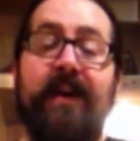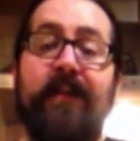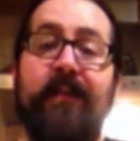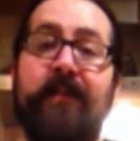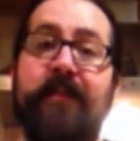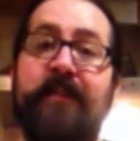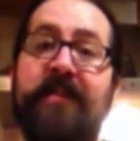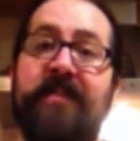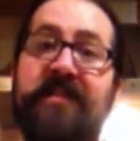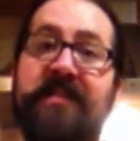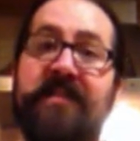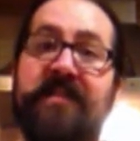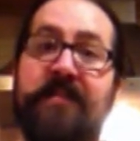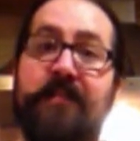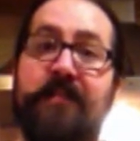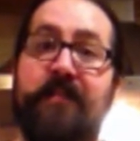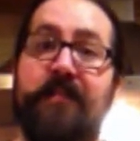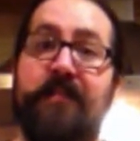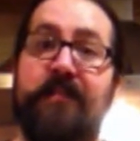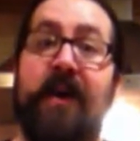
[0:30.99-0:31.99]
We've been doing
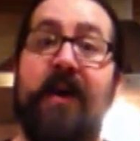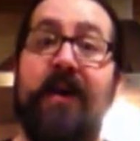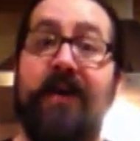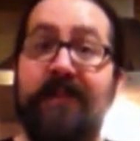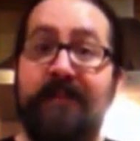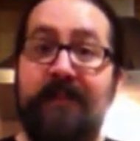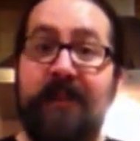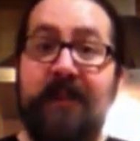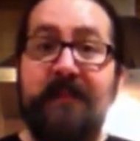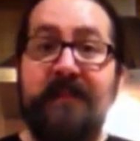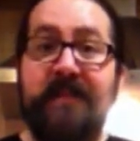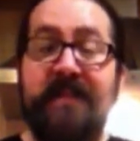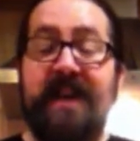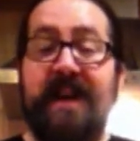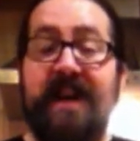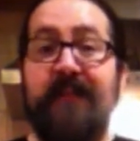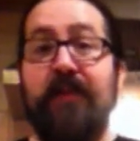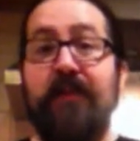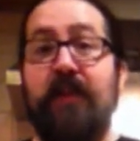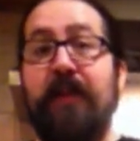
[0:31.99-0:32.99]
some horror film
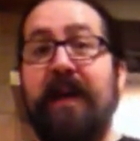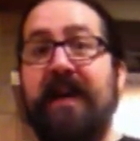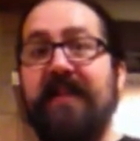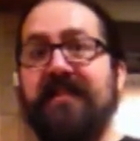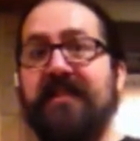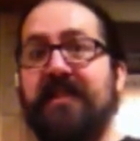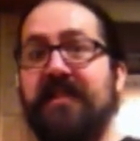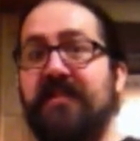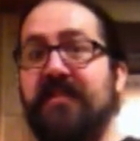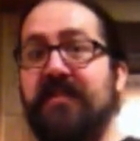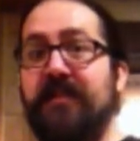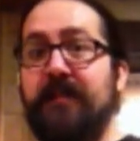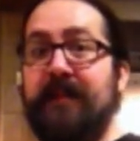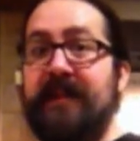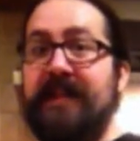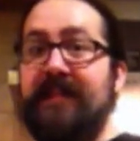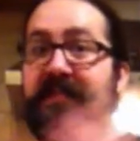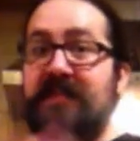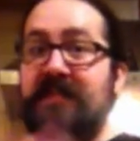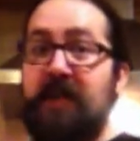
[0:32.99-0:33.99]
stuff. We're about to go to True
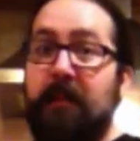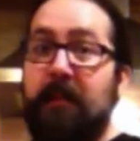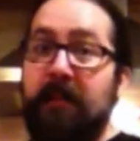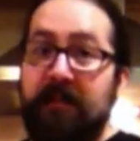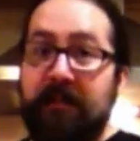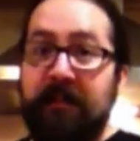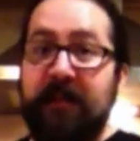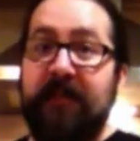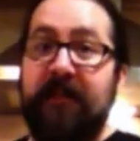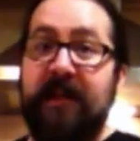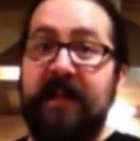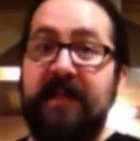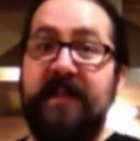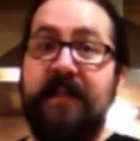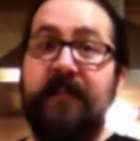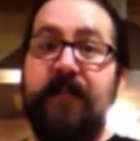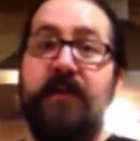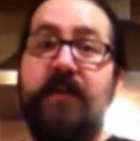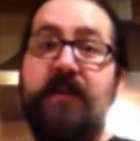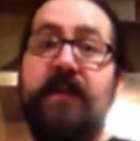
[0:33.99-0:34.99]
Believers Comic Book
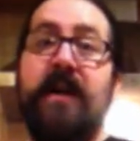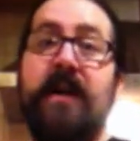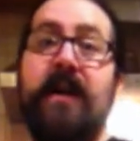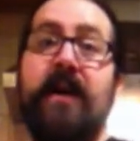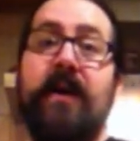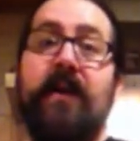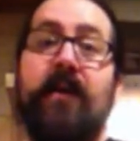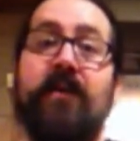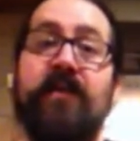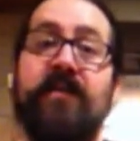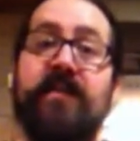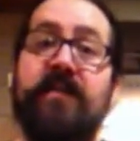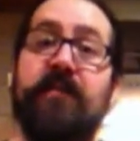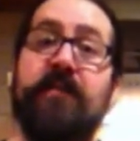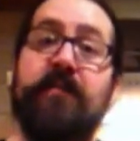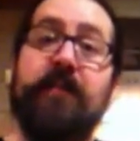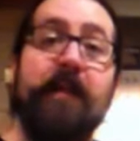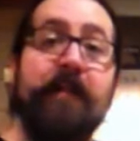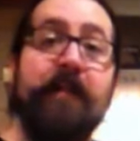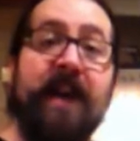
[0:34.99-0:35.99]
Festival. Also
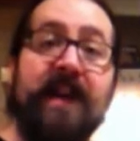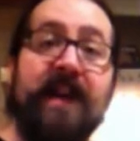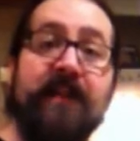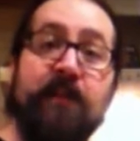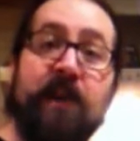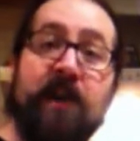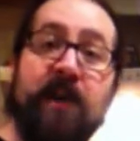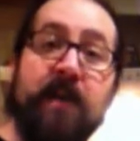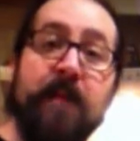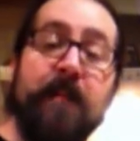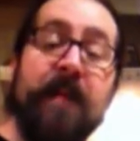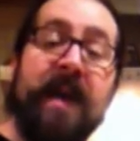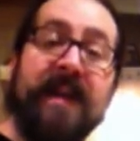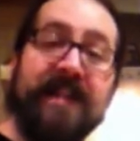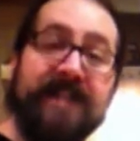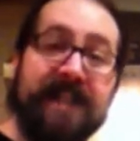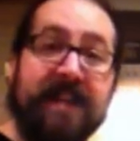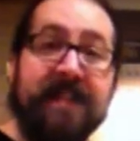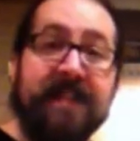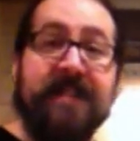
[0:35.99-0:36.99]
with my band Welcome Back
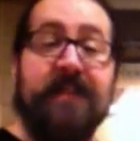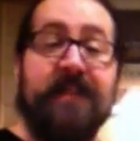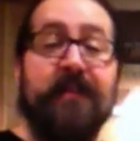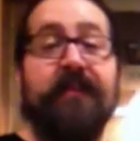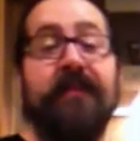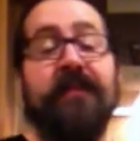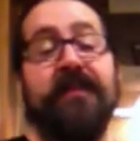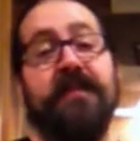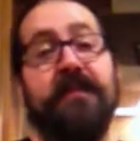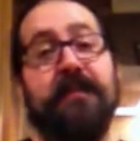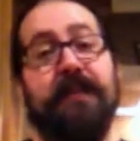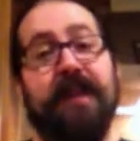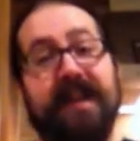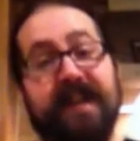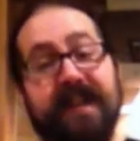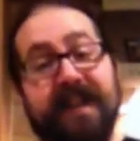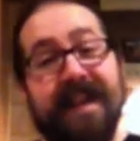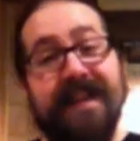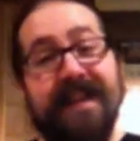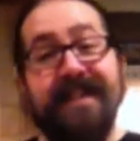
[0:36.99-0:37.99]
Delta, we've got some bigger
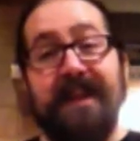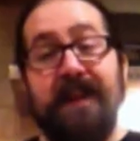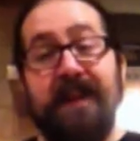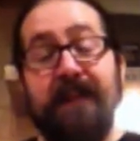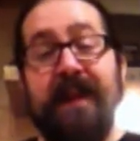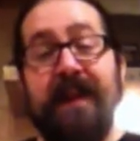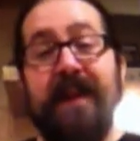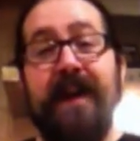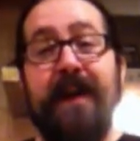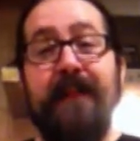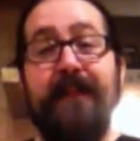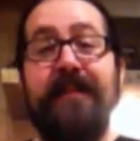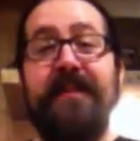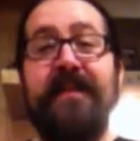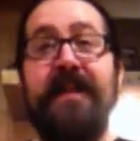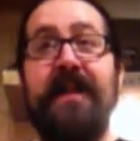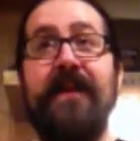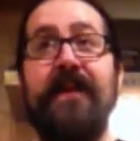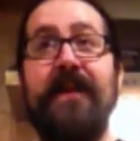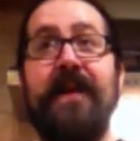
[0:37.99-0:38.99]
gigs coming up.
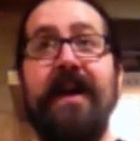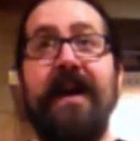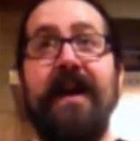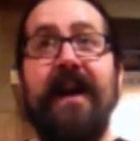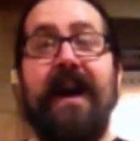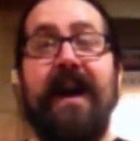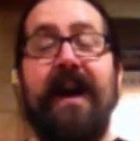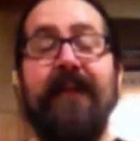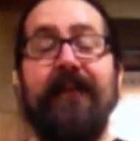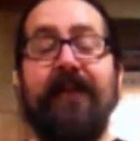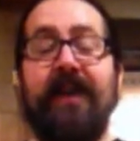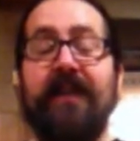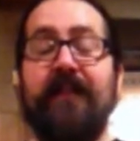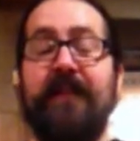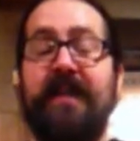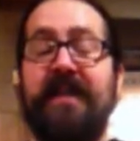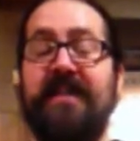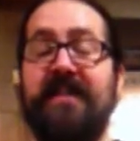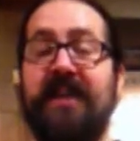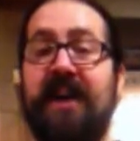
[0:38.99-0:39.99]
So I've kind of
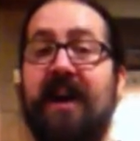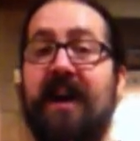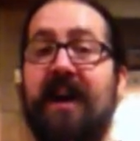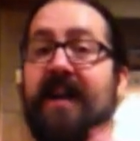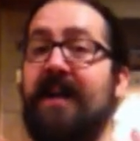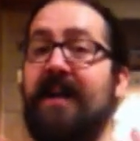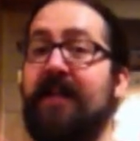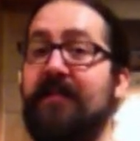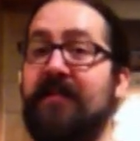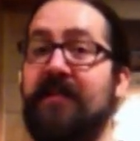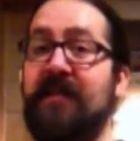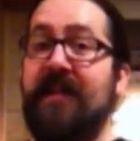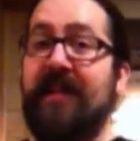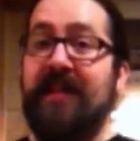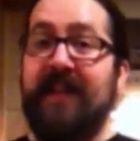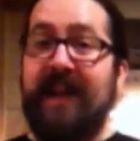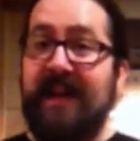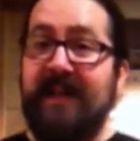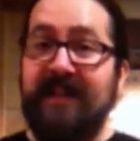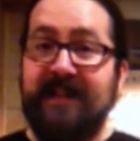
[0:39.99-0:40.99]
been tied up doing
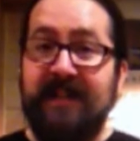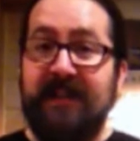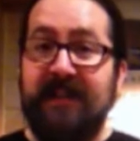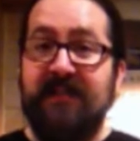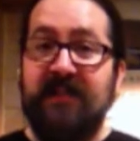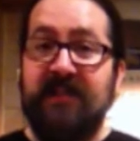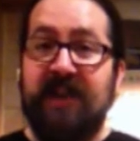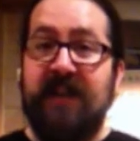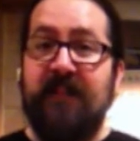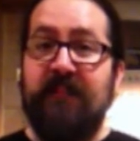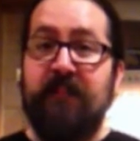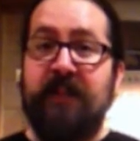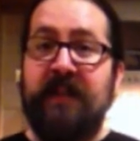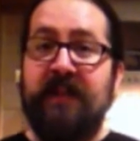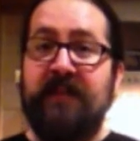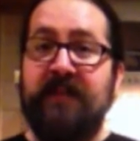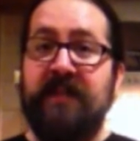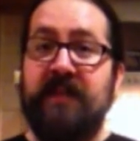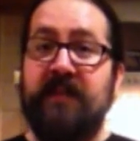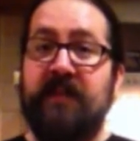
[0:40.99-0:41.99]
that stuff, so I haven't been
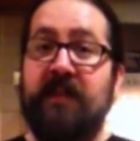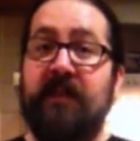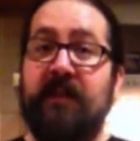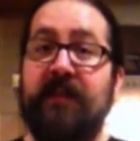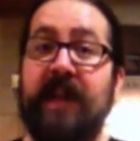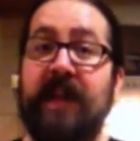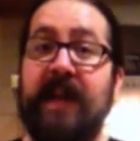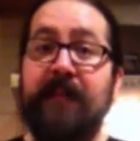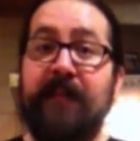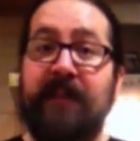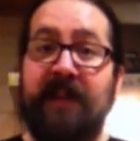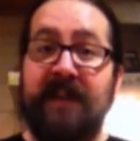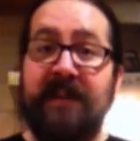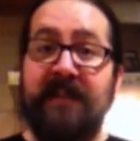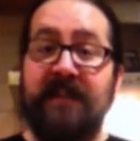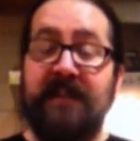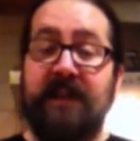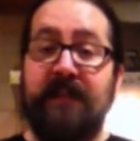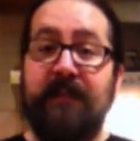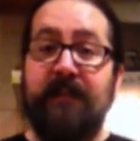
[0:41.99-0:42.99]
able to do a lot of gameplay
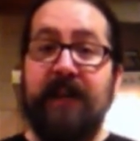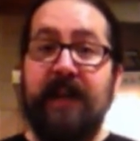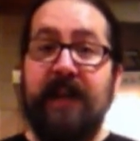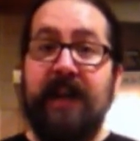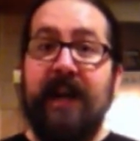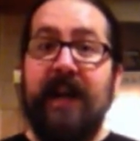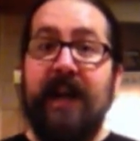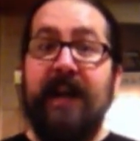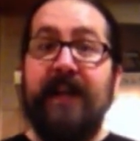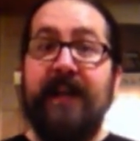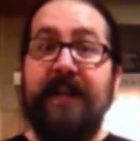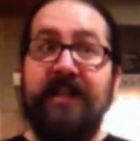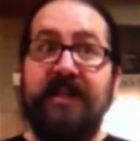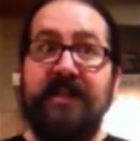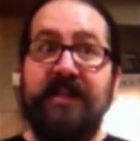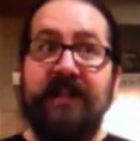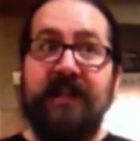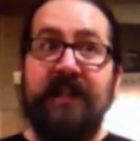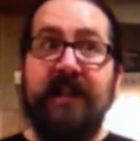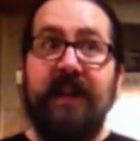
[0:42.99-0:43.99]
stuff. In
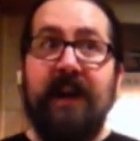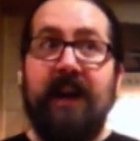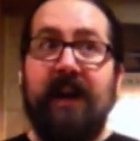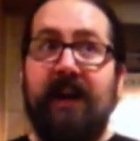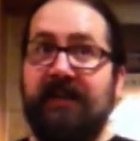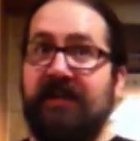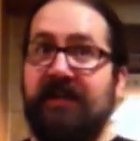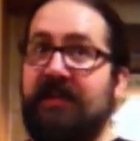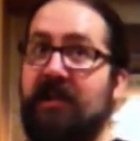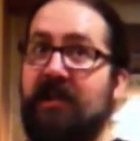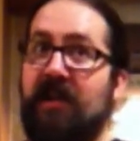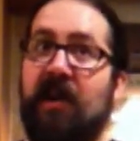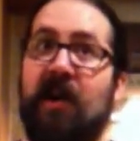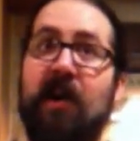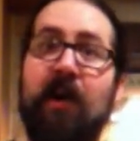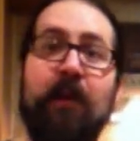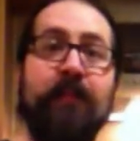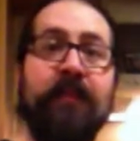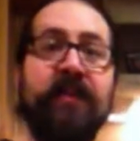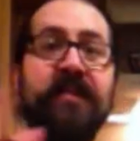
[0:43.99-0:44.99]
addition, I just got a
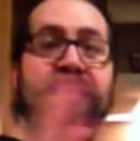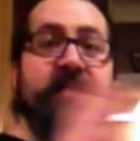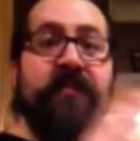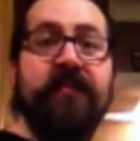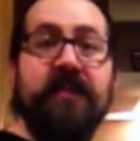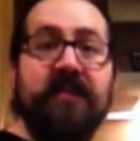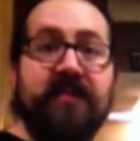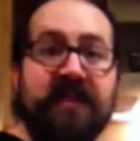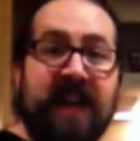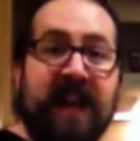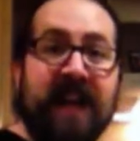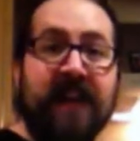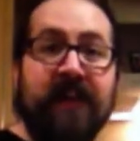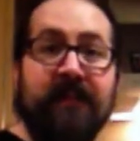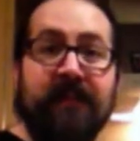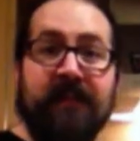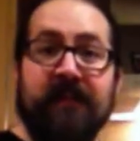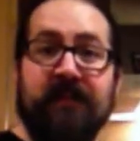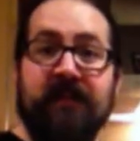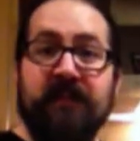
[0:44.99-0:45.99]
whole bunch of new tech
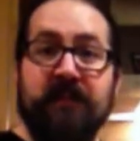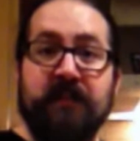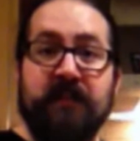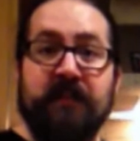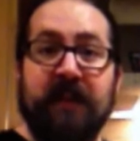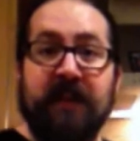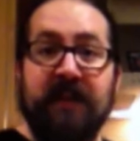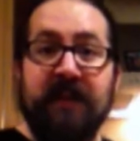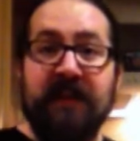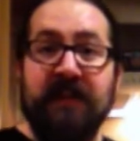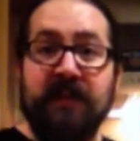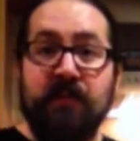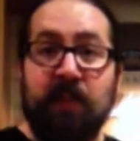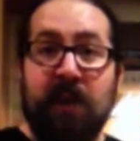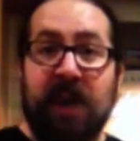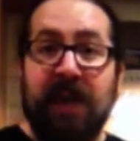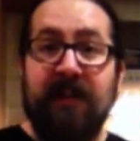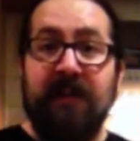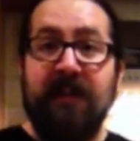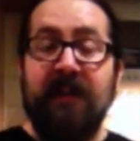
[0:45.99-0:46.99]
over the Christmas period as
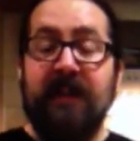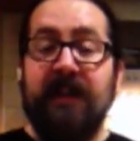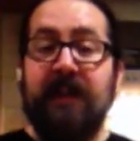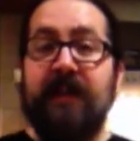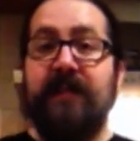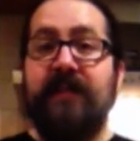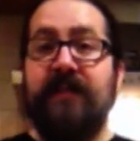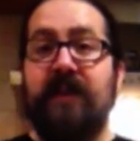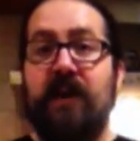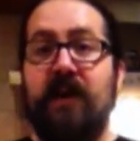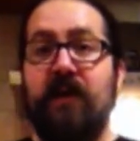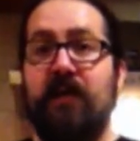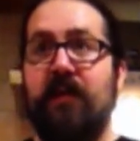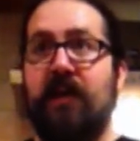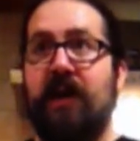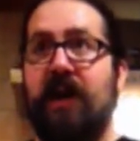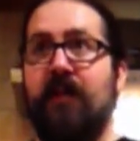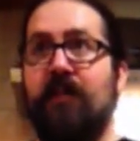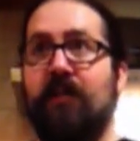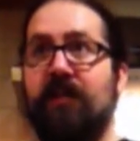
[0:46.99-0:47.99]
well, so
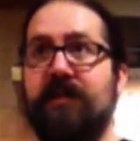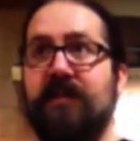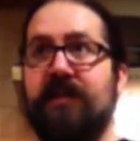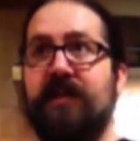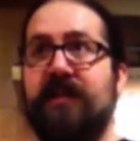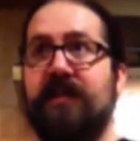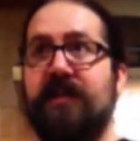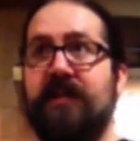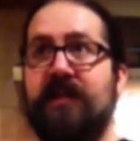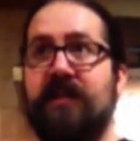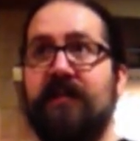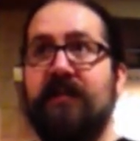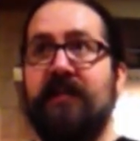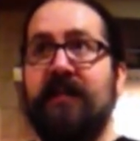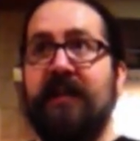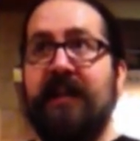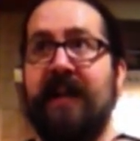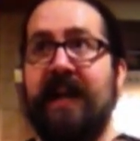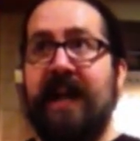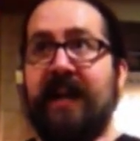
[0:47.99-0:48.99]
I wanted to
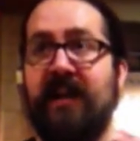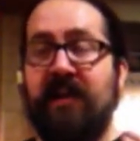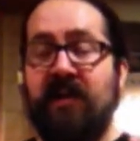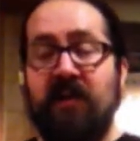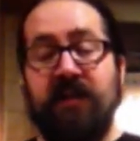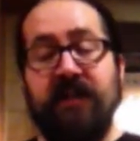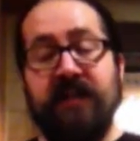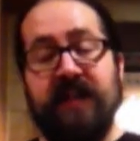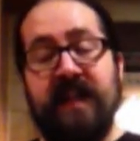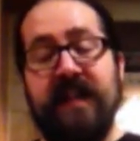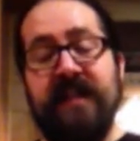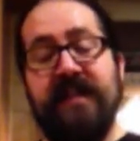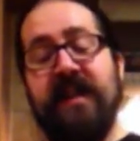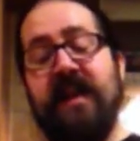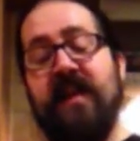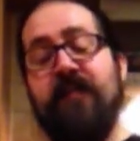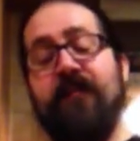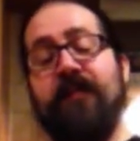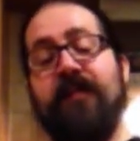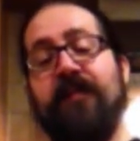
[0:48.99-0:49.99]
get content
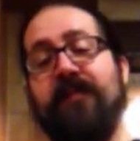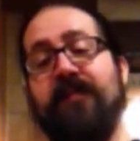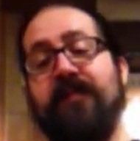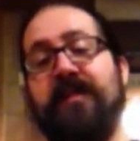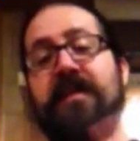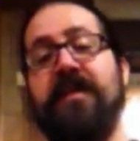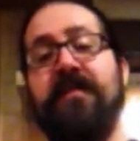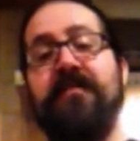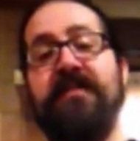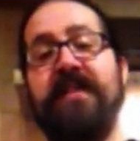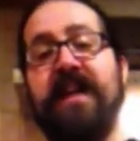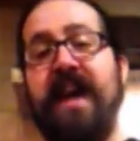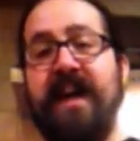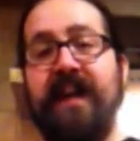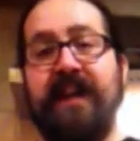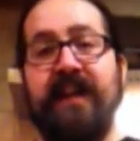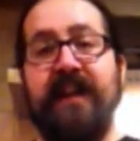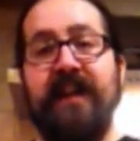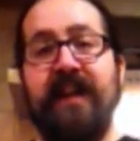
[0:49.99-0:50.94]
done with all the new tech